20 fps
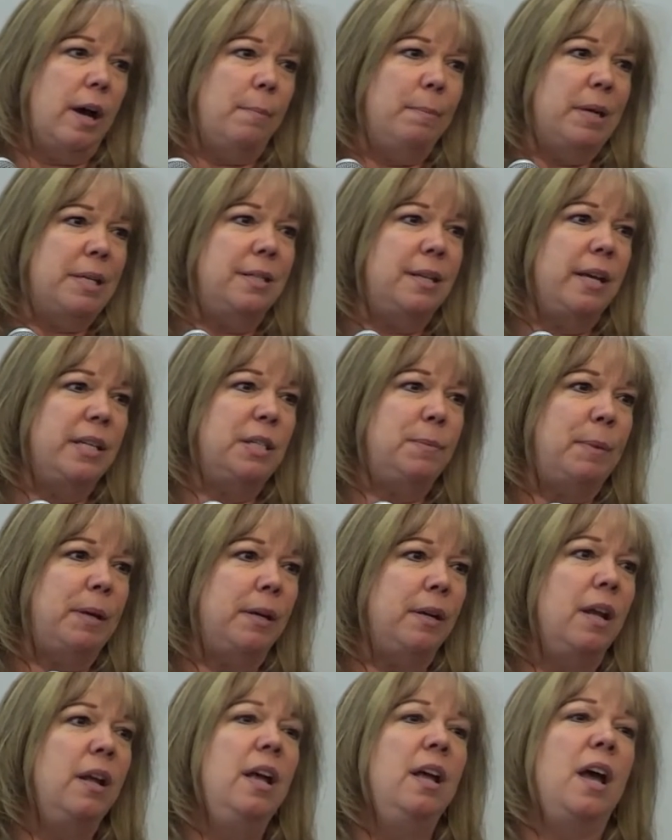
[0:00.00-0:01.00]
assessment
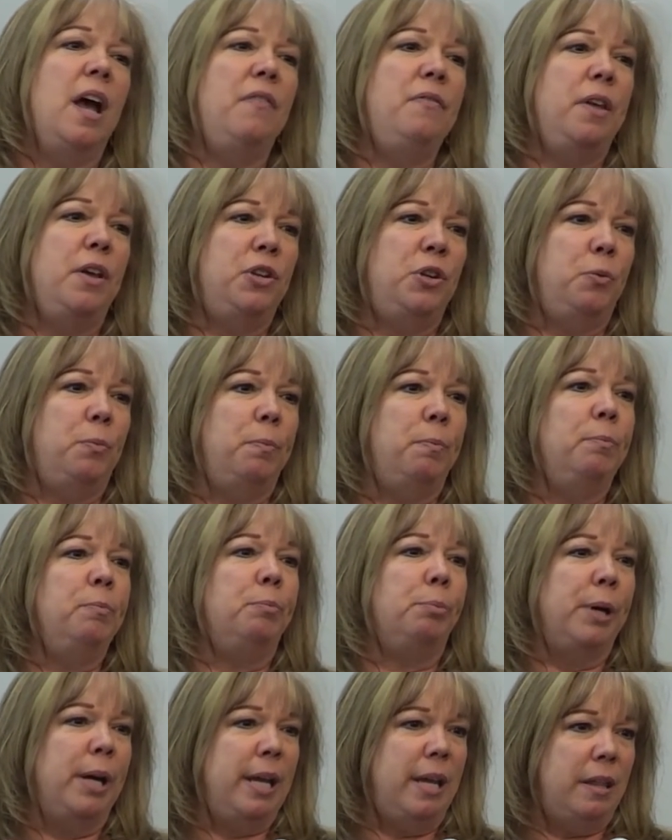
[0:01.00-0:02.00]
and then you
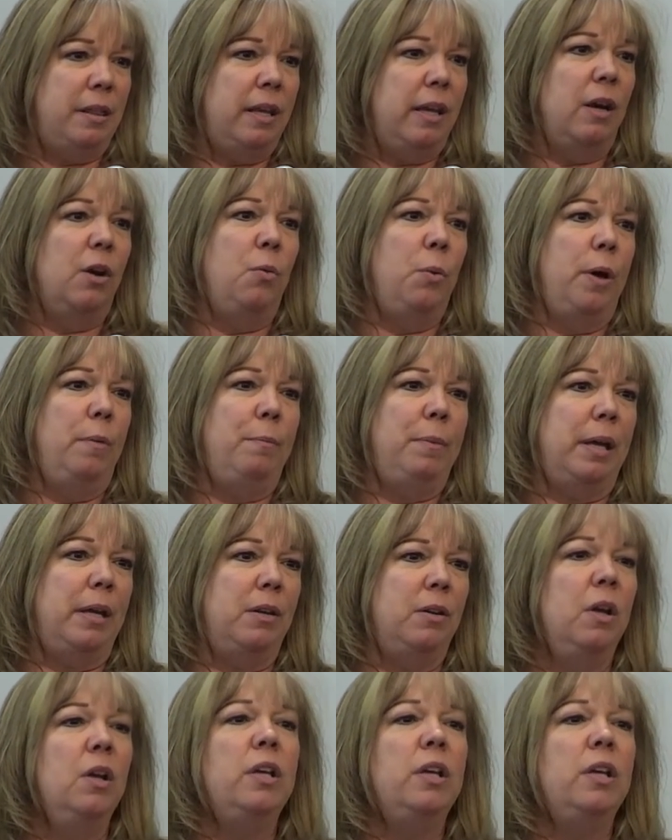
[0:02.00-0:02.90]
bring in the equipment,